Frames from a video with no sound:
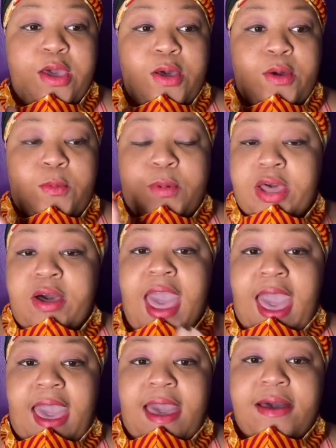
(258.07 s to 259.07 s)
will
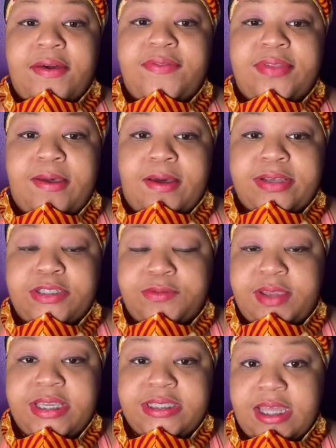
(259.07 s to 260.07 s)
have the
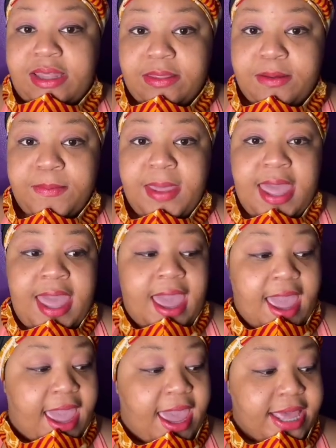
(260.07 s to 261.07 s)
strings in them.
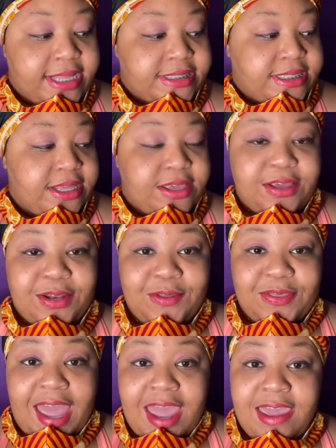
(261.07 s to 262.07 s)
And,
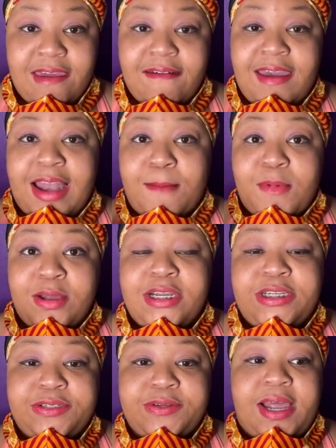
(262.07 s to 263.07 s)
thank you. And I'm going to
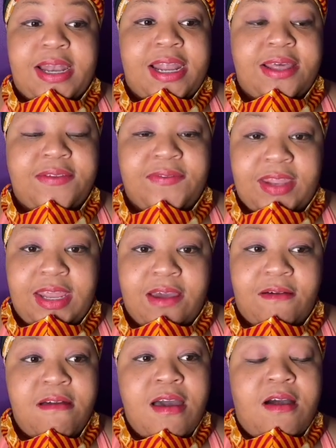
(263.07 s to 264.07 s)
do another
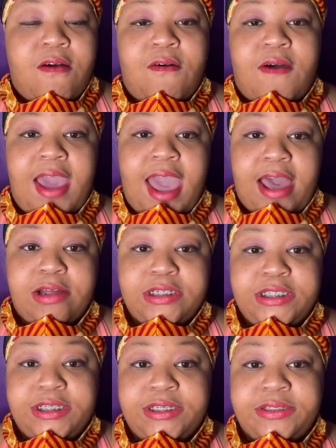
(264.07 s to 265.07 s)
video on how
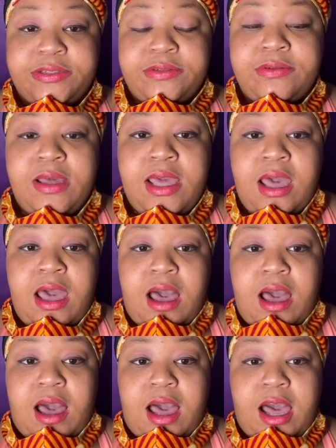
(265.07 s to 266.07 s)
to
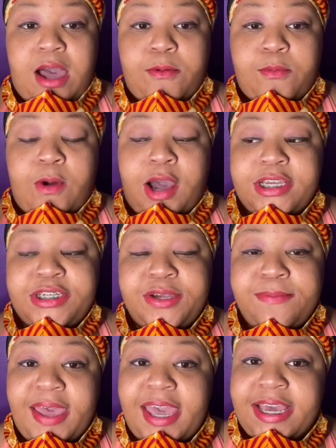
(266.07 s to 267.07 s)
wash your
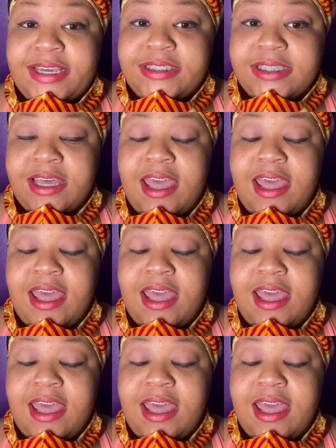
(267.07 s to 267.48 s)
mask,